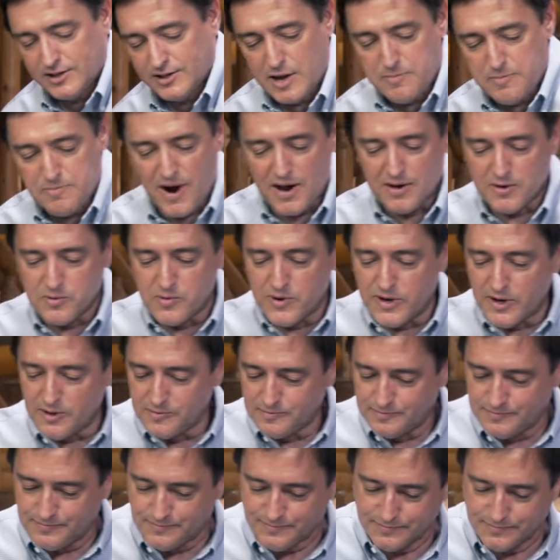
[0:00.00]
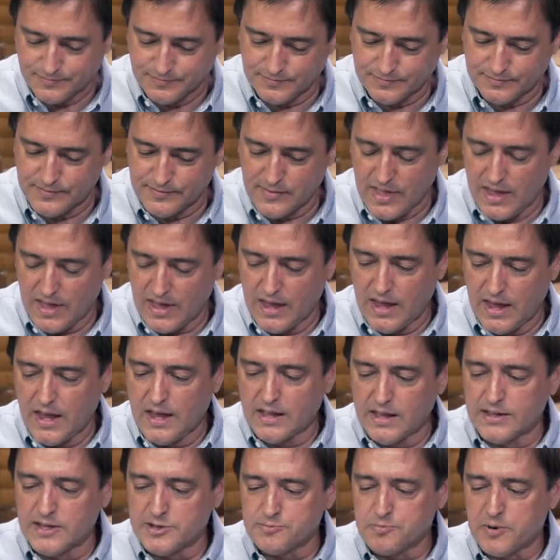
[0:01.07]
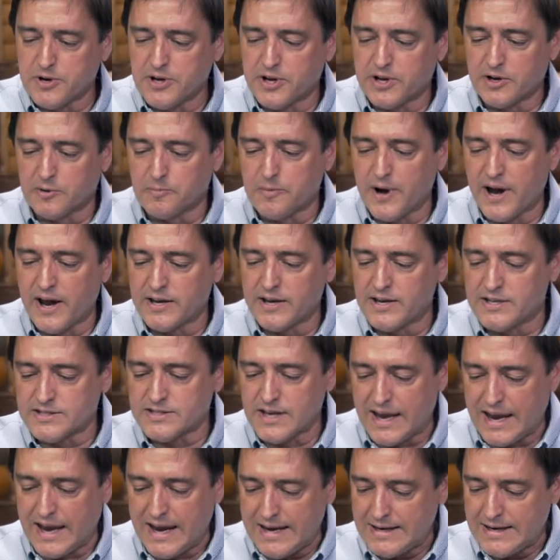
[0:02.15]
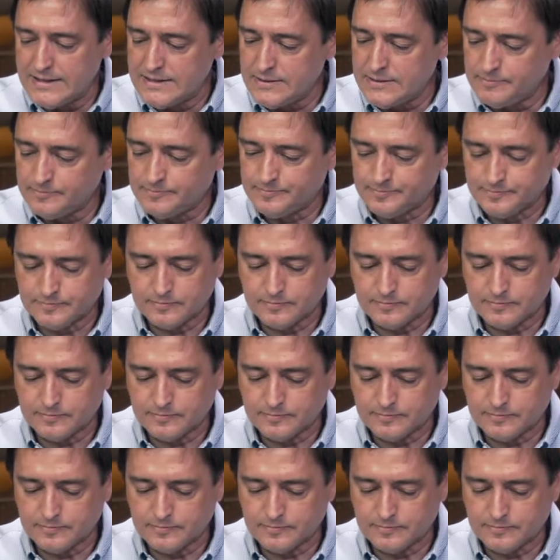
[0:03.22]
they probably will. This particular brand is Eaton.